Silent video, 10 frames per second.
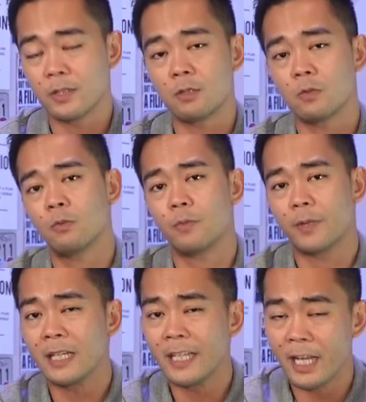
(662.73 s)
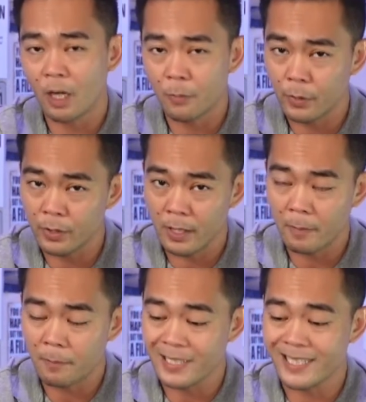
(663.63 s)
this will really help with
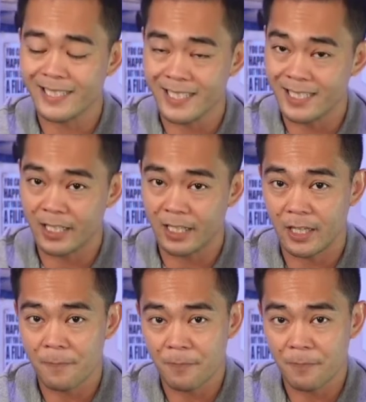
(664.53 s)
the plasticity,